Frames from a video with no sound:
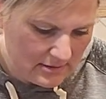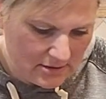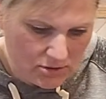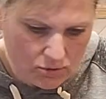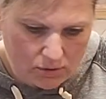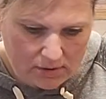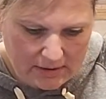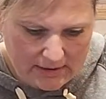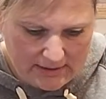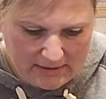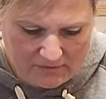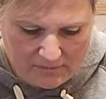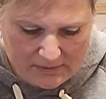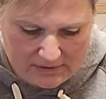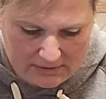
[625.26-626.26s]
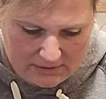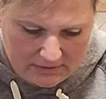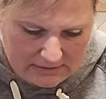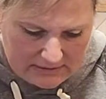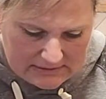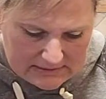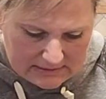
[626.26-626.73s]
your life be a little
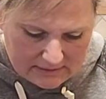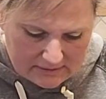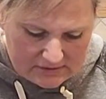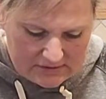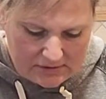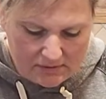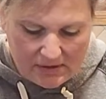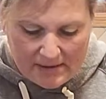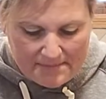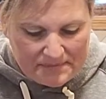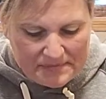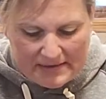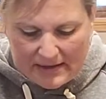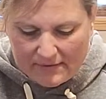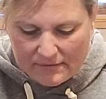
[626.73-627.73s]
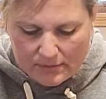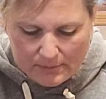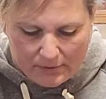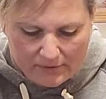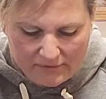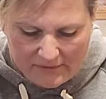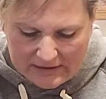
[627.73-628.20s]
easier. So never
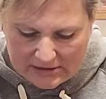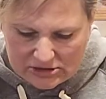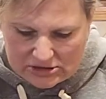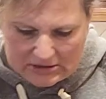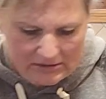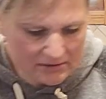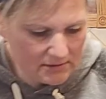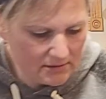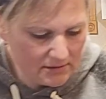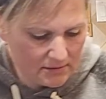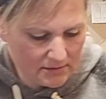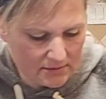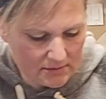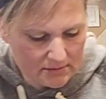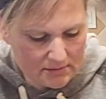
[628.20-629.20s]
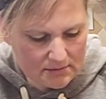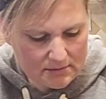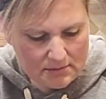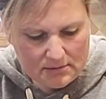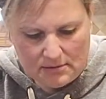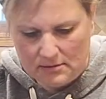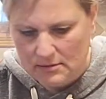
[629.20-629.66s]
perfection,
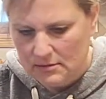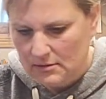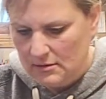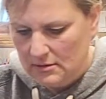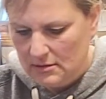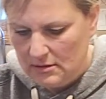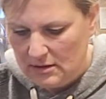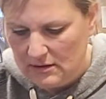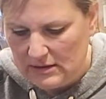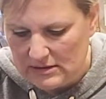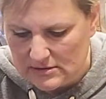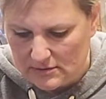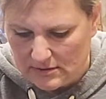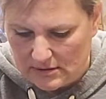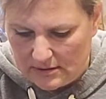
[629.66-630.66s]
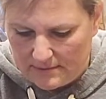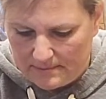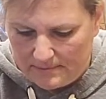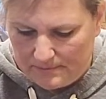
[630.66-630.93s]
and that's okay.